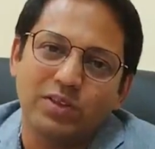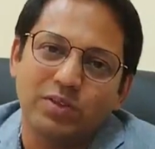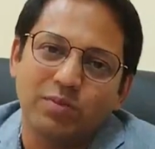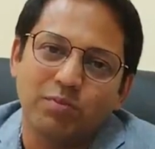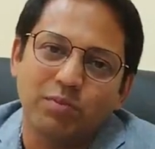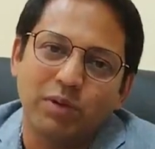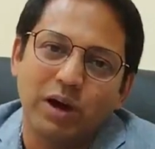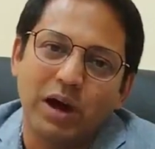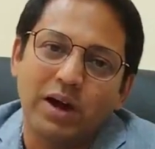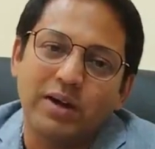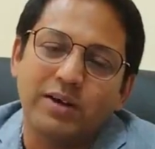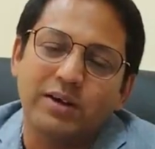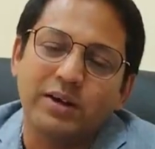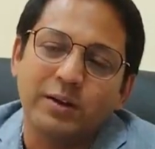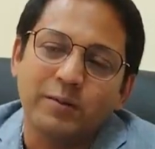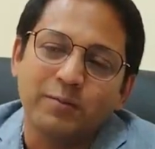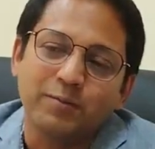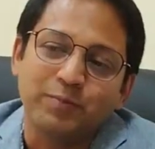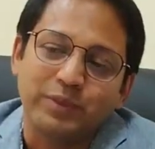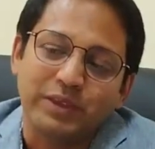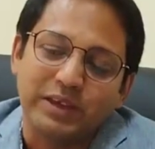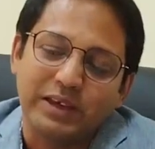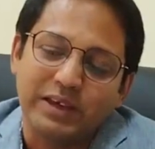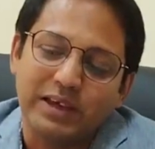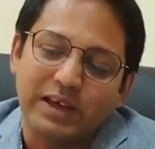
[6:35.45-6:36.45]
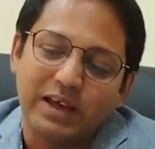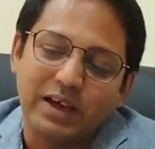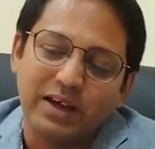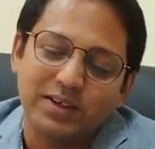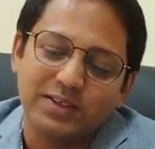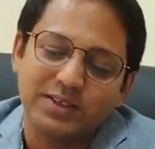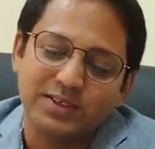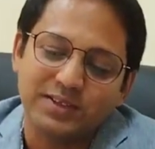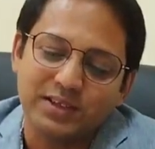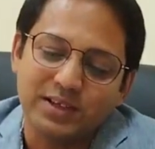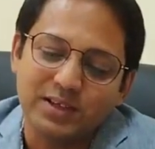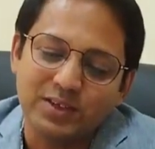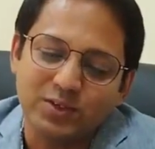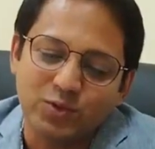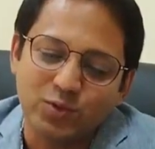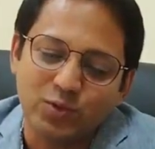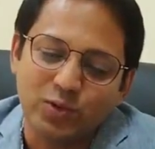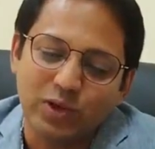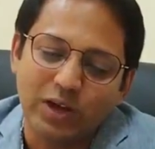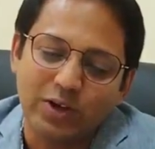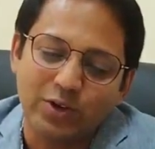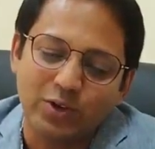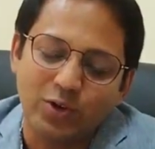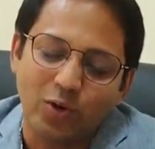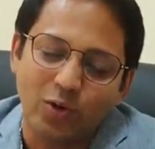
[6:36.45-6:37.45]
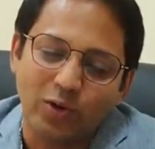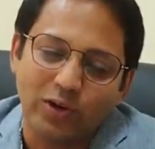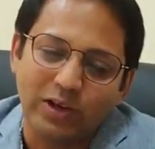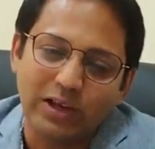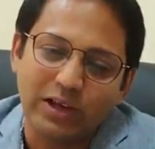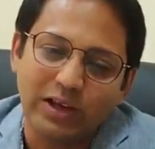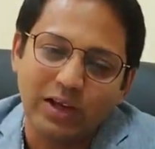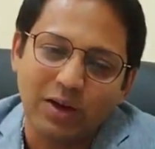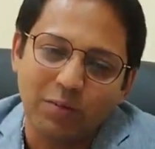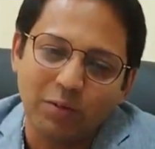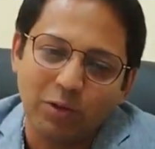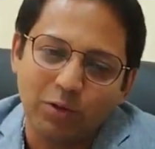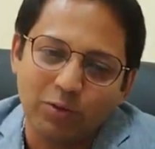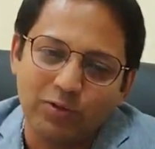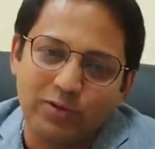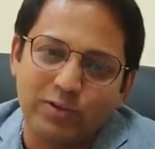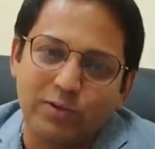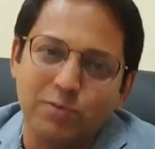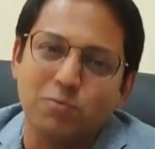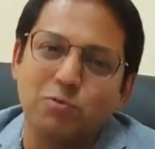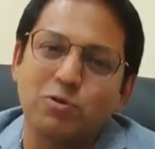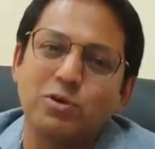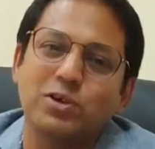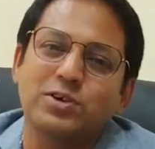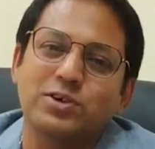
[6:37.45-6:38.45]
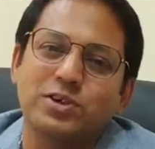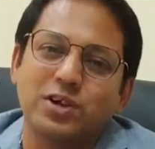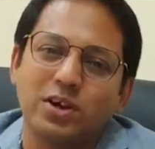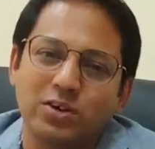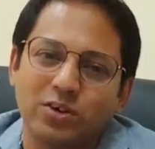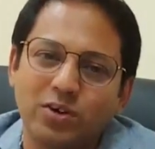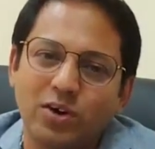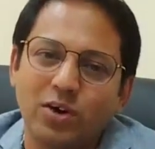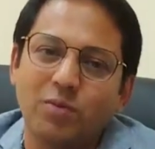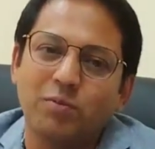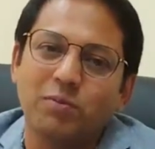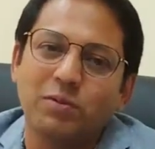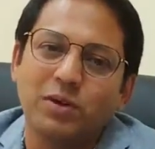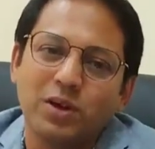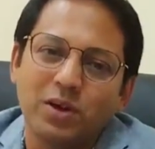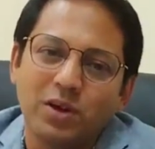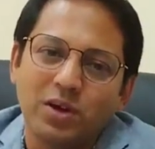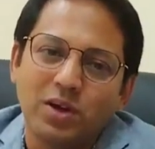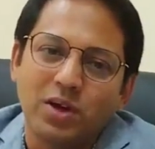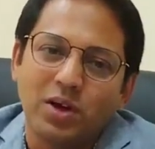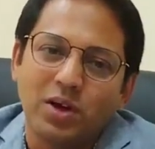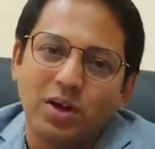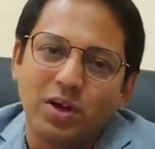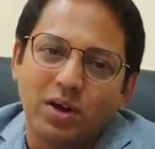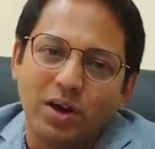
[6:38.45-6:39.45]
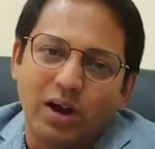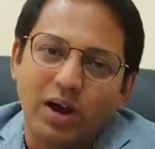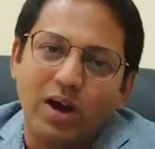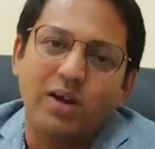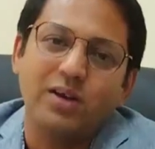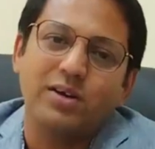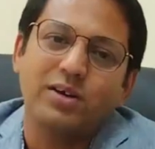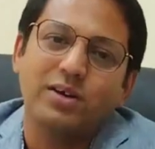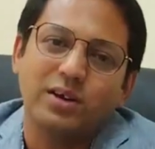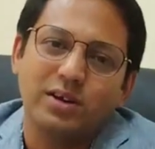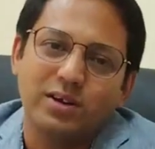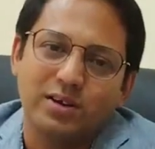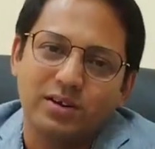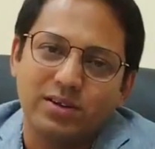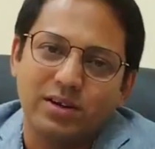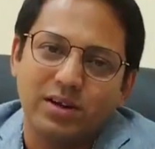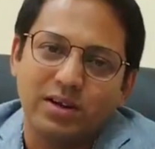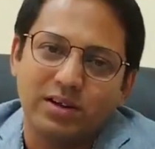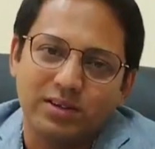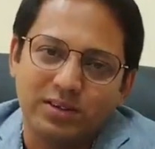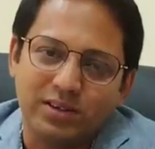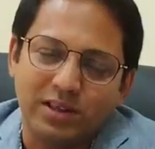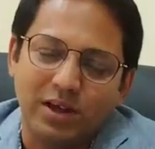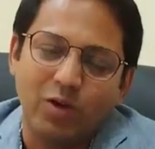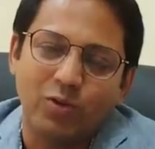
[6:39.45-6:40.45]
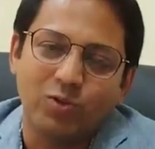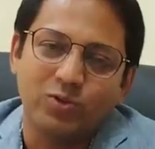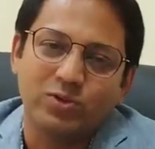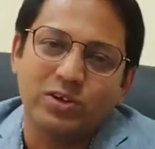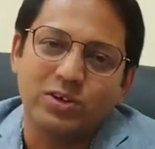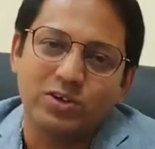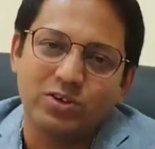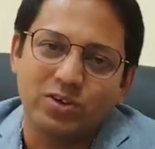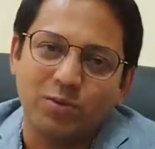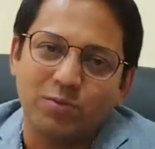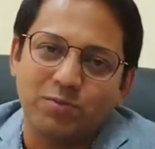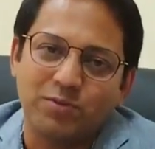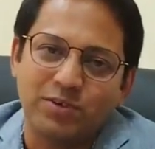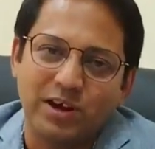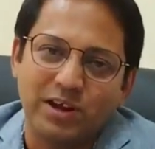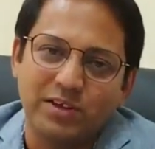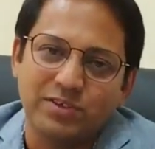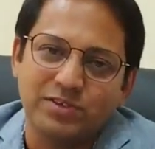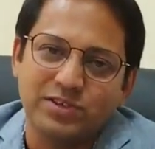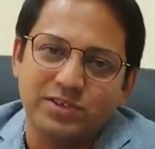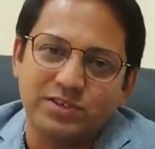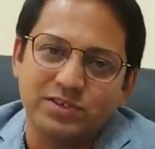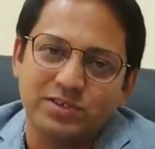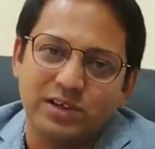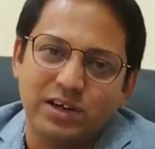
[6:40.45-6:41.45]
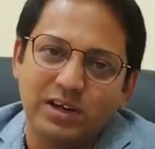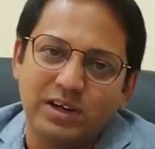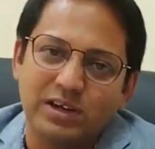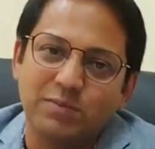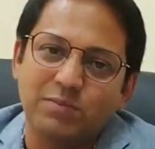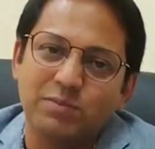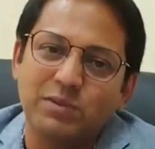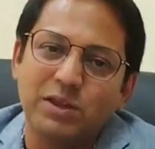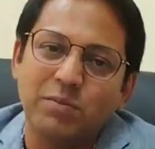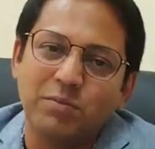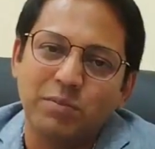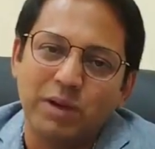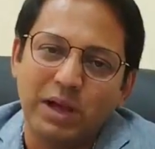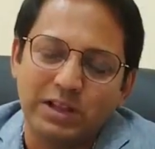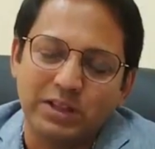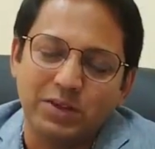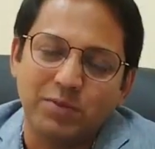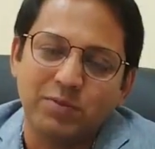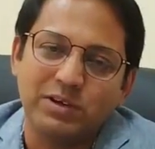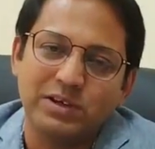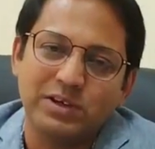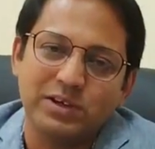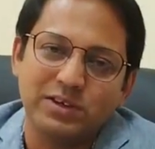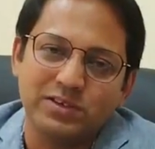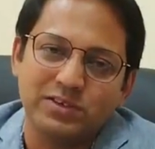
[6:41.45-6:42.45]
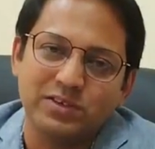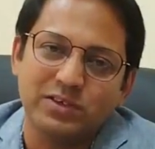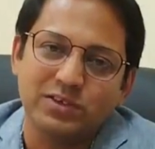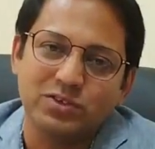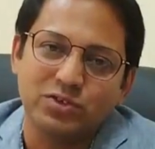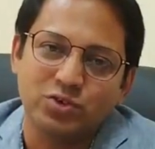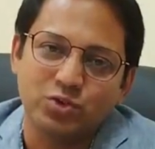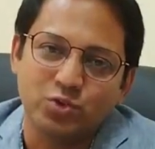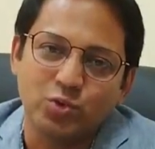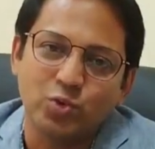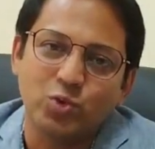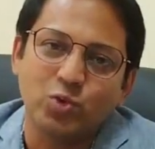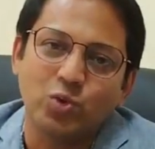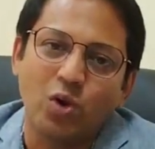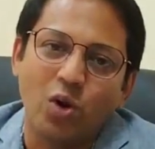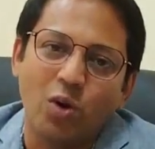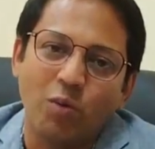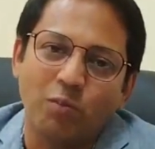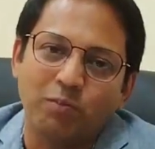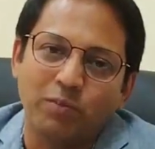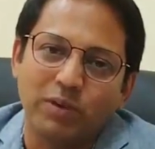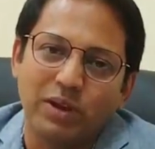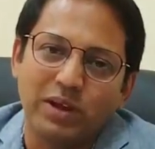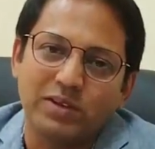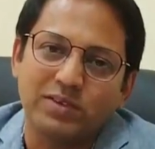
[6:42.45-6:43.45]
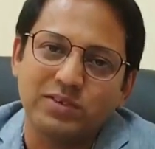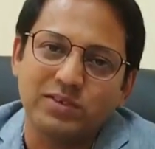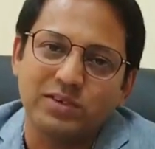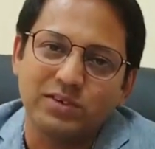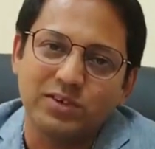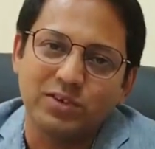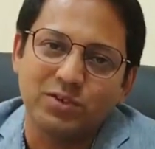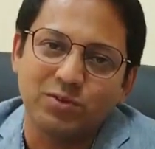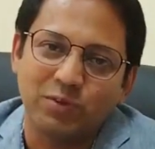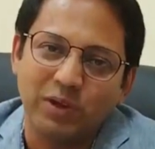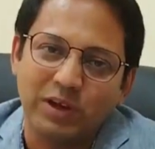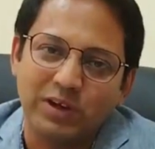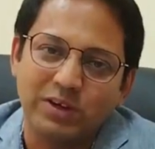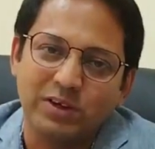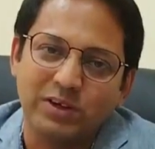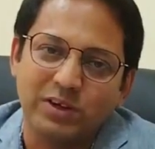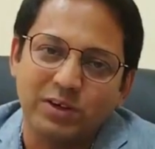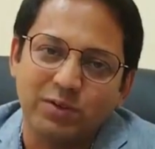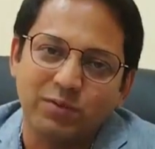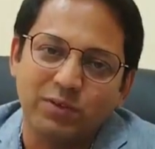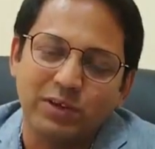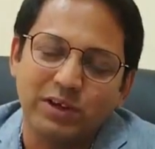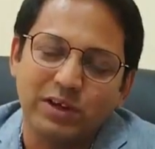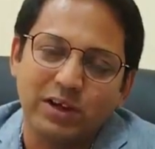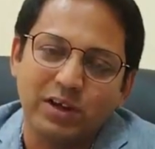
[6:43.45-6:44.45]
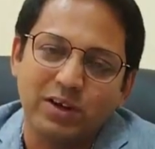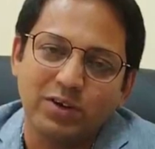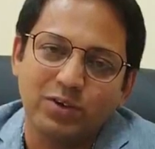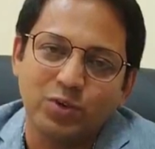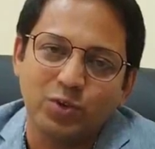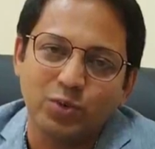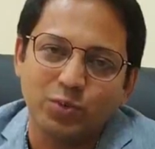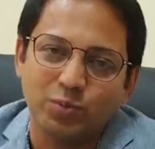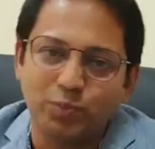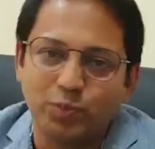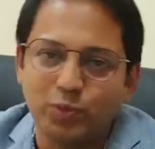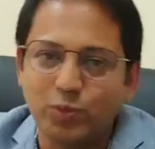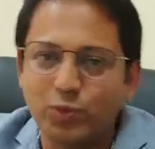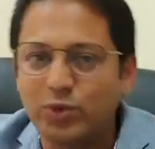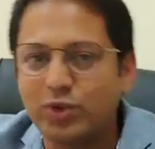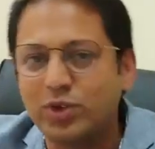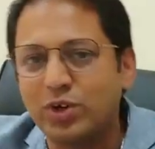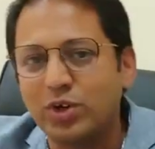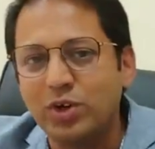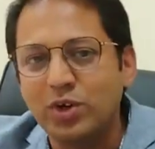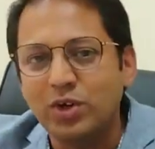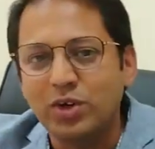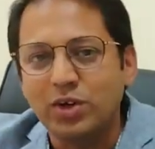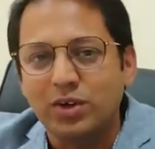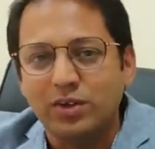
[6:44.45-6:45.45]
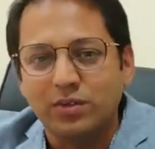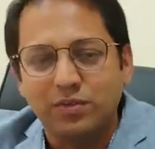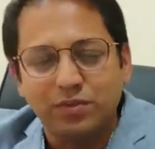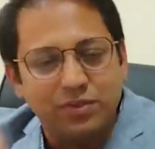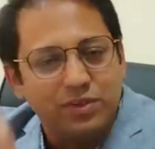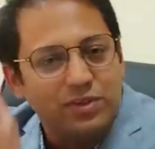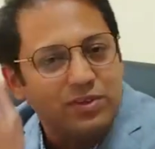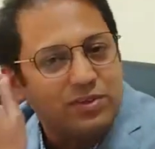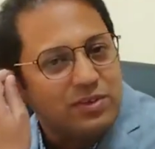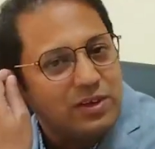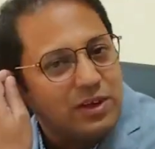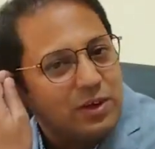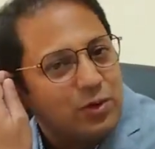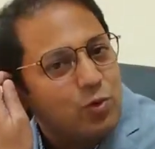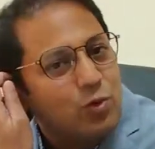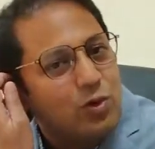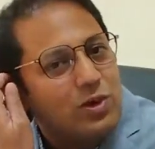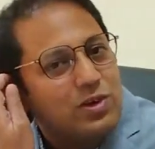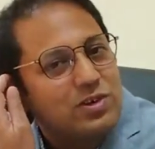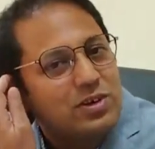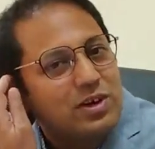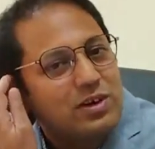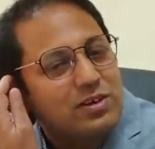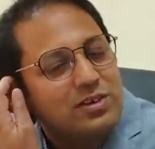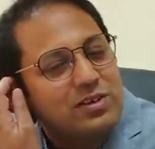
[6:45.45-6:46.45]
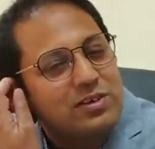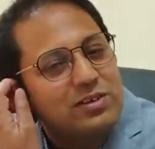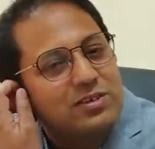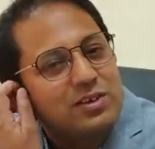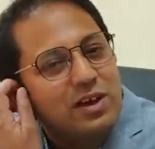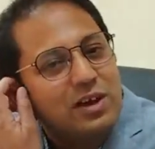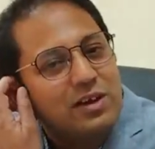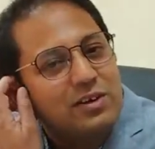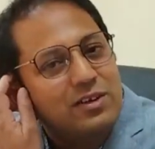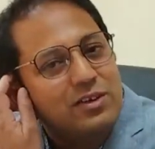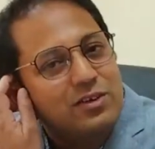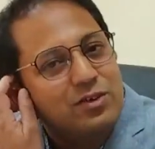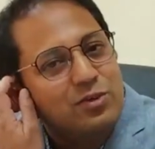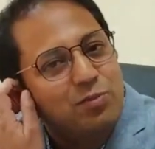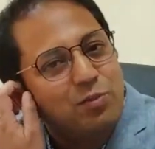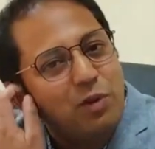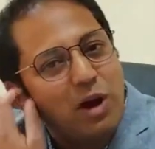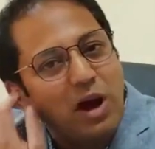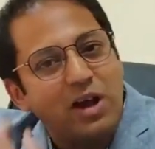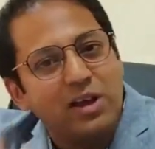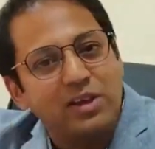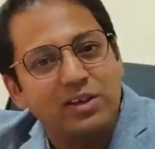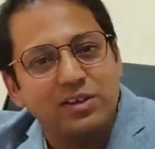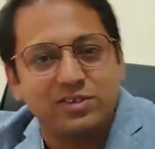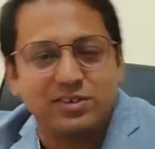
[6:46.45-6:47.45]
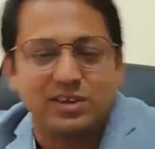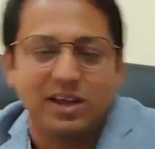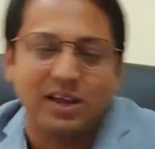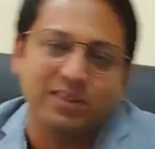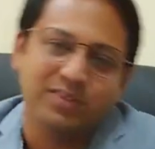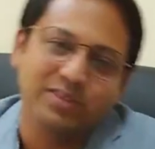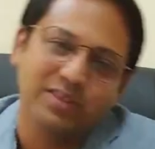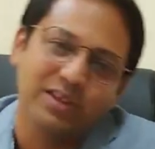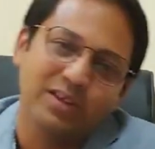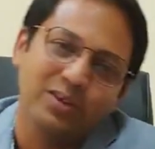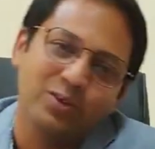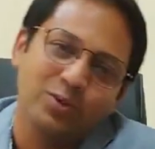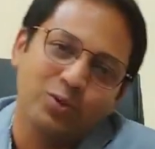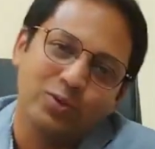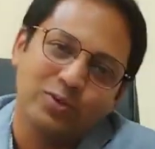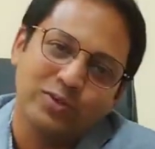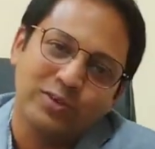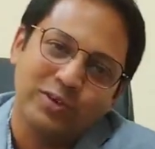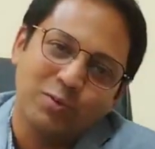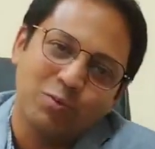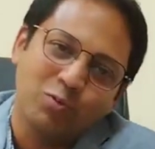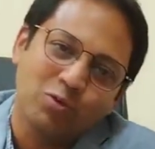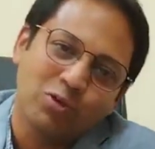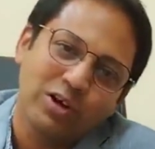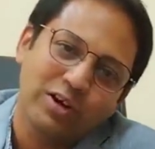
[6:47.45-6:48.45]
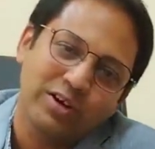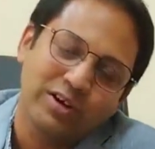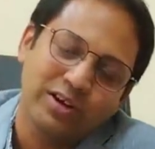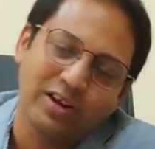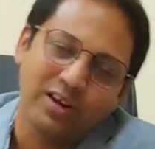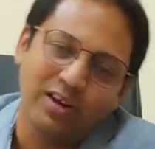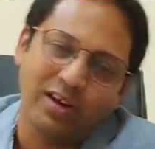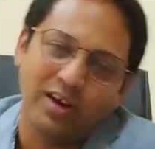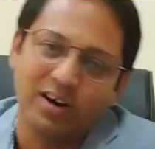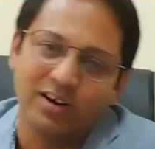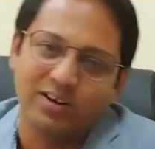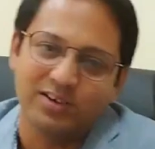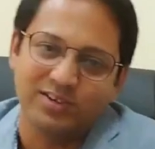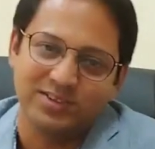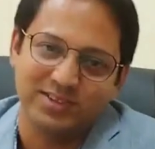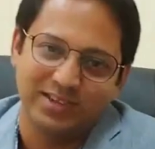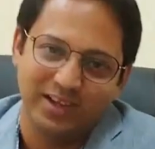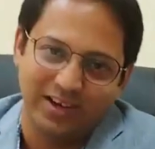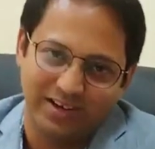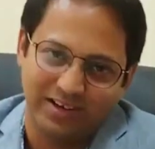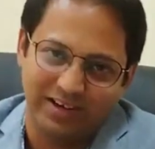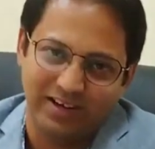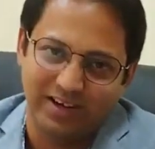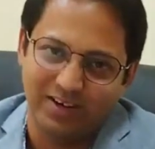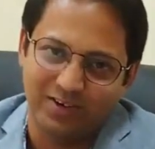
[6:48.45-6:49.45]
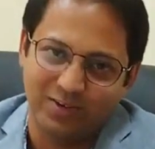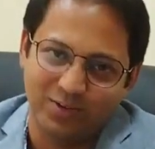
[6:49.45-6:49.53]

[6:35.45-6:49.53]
but here, since we are talking about simulation of hundreds and thousands of transistors, if the mathematics is too complex, it is very difficult to put this equation inside a SPICE and then to simulate a large circuit.